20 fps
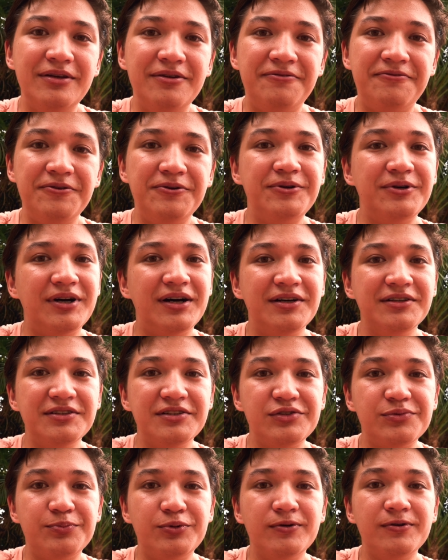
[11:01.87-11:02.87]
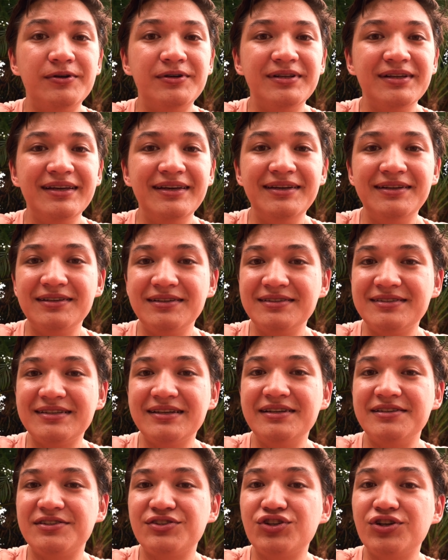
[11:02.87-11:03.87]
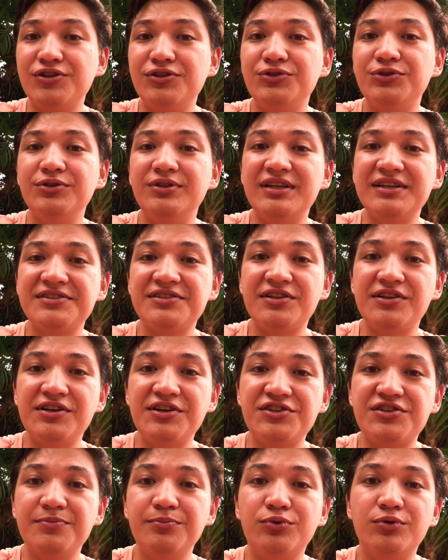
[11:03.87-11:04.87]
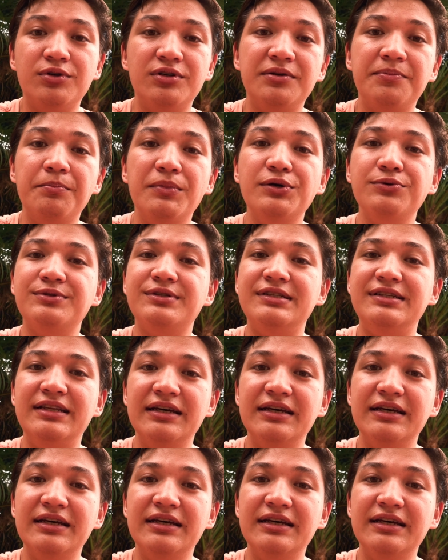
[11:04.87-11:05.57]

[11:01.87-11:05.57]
if you're on this board, it is a start to destination board, most